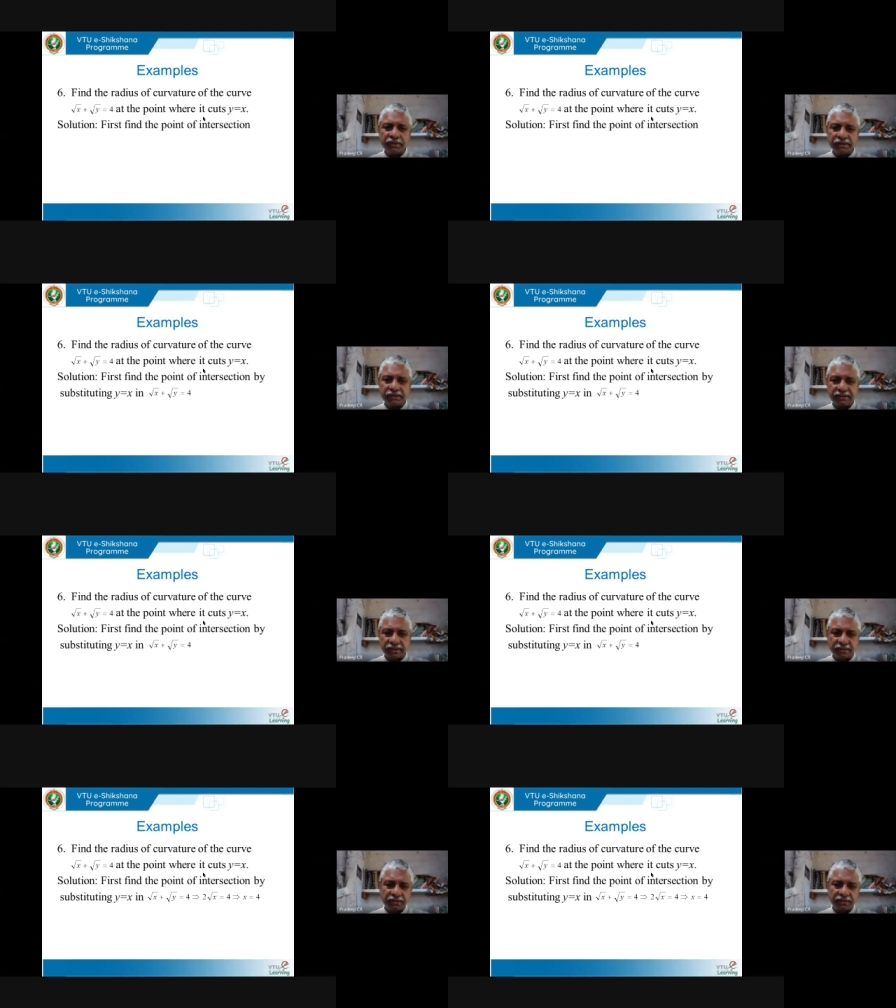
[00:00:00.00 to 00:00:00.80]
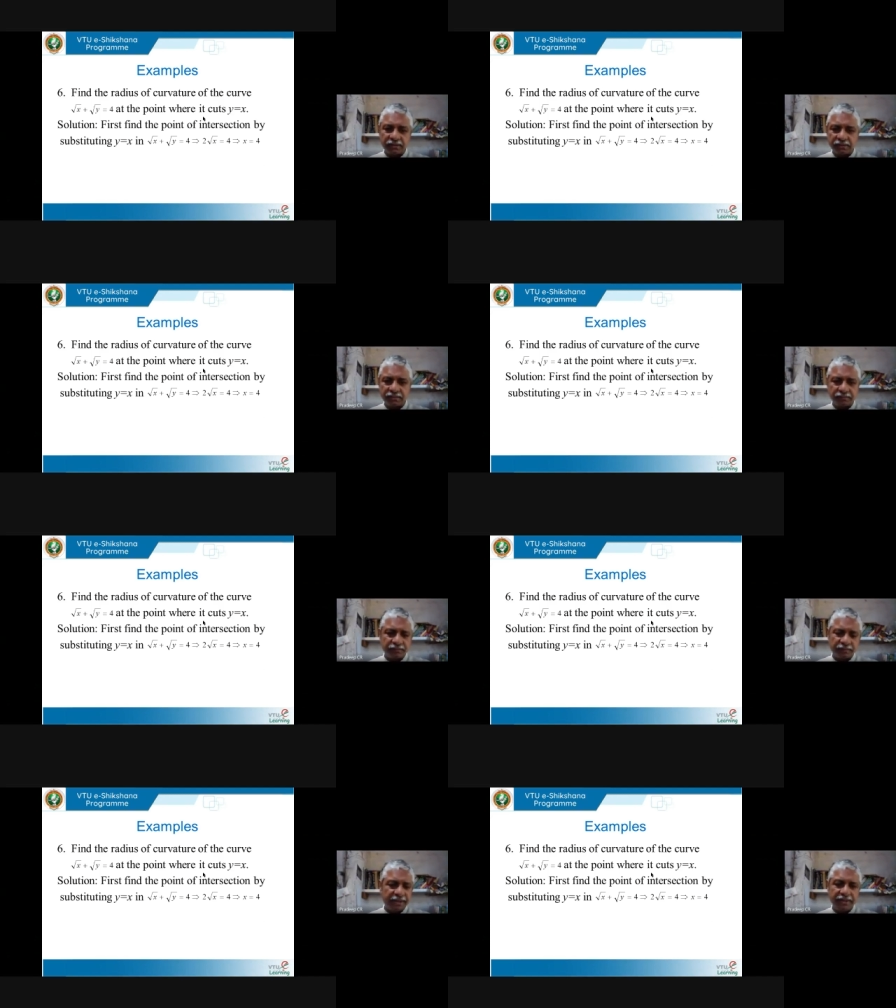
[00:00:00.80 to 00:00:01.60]
this and uh,
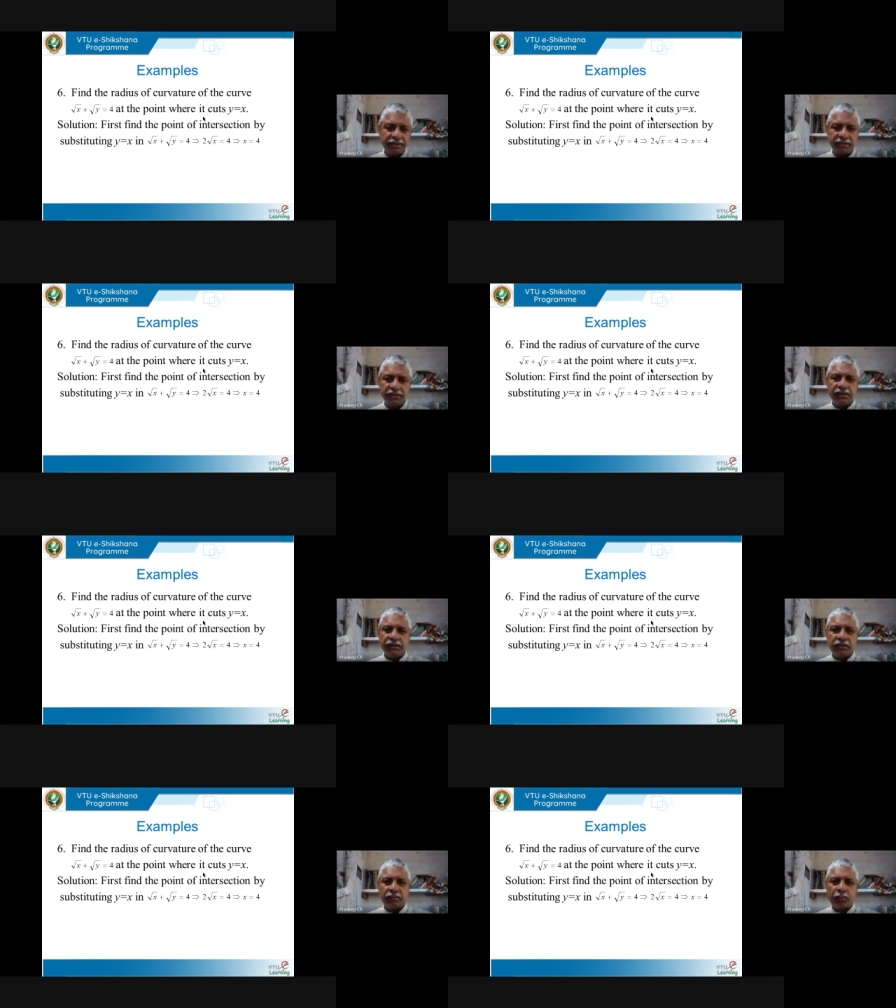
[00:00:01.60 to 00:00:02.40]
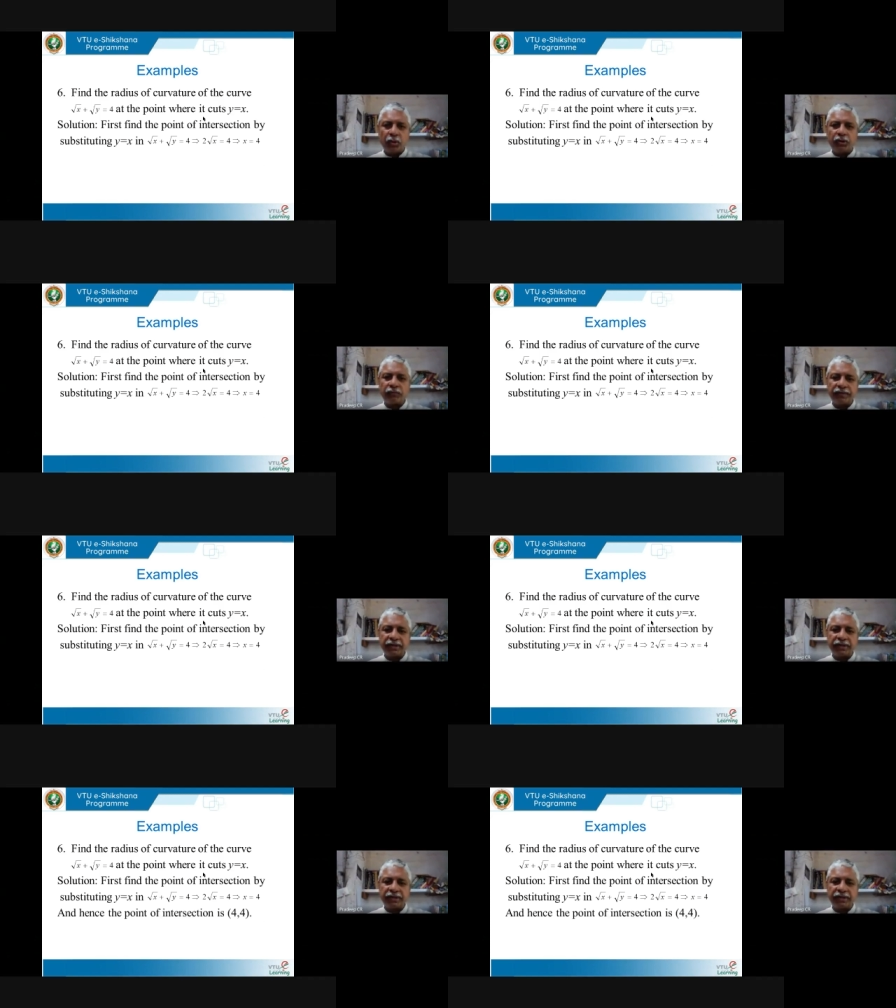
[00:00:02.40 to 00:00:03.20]
find the point of
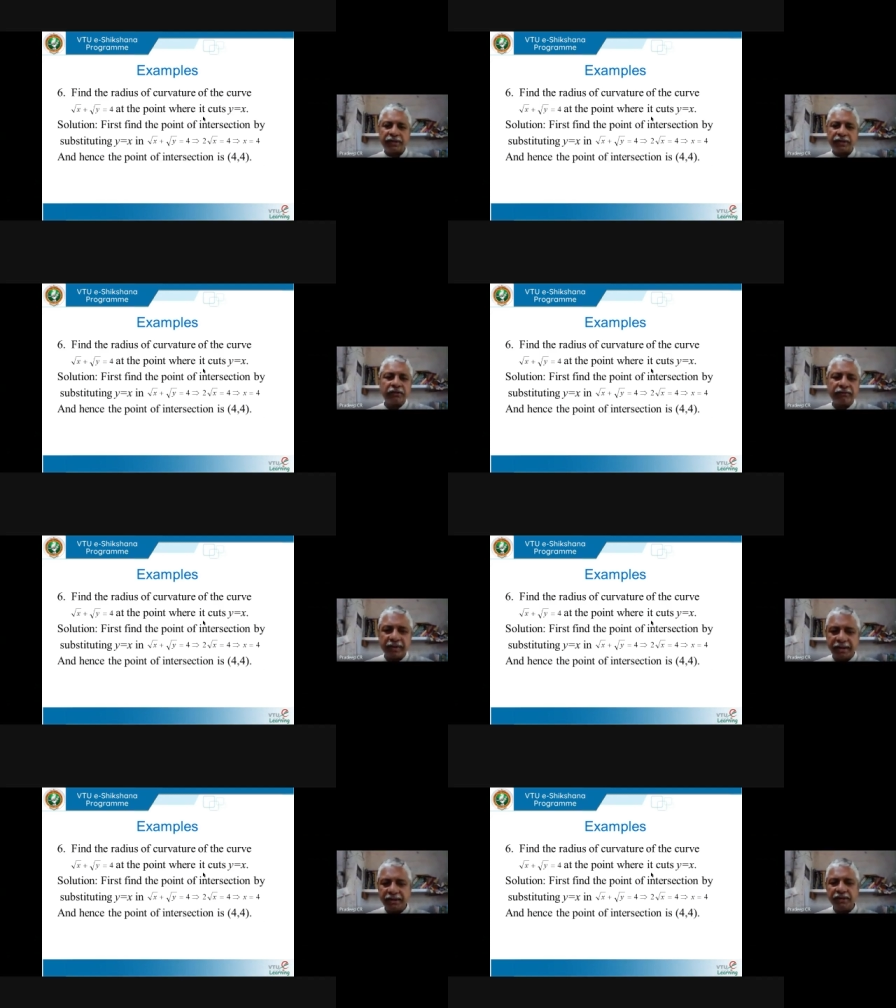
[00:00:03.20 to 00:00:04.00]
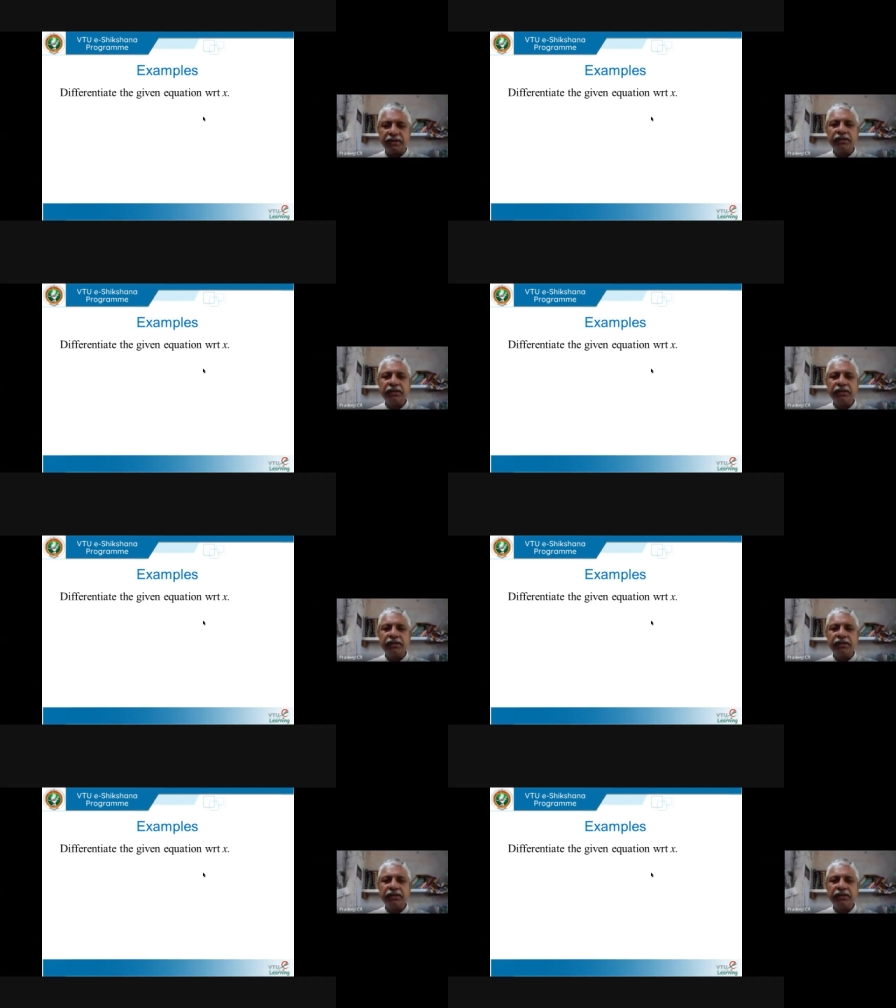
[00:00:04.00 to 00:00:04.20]
intersection and find